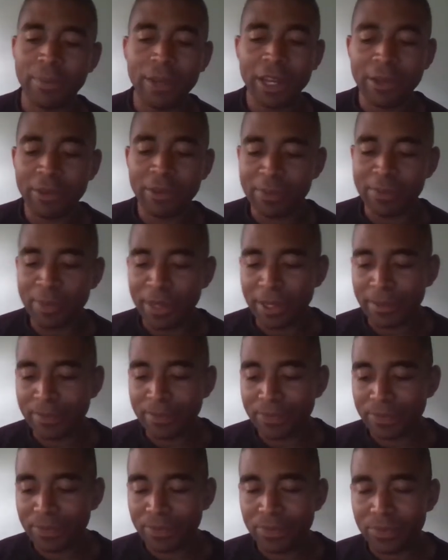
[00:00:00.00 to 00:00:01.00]

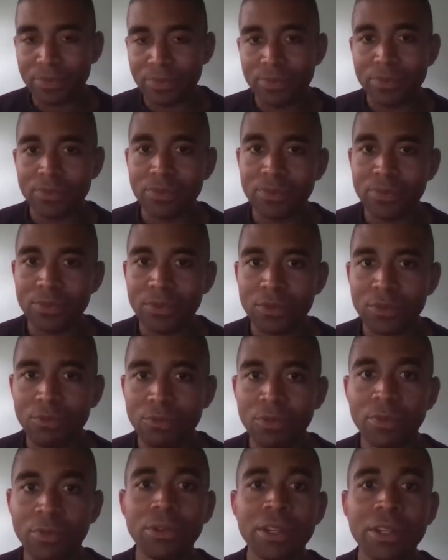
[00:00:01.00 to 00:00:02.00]
But
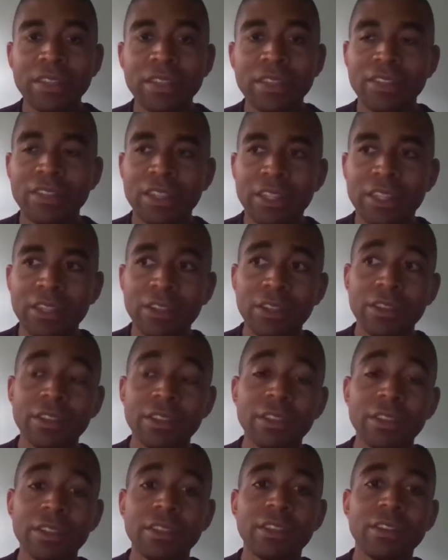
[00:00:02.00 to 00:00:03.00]
my point is,
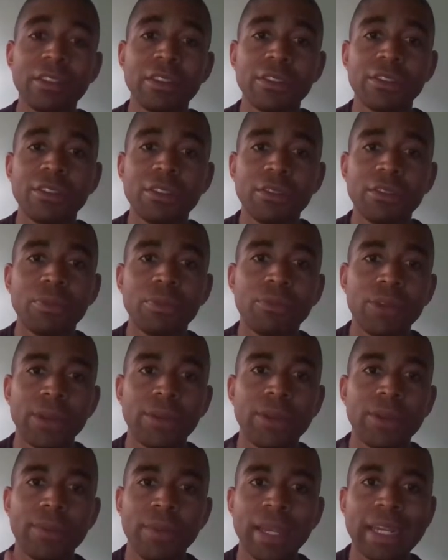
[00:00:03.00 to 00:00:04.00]
the other point
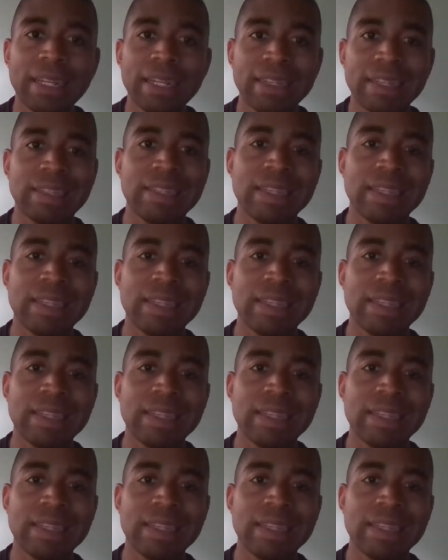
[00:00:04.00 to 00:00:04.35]
I want to make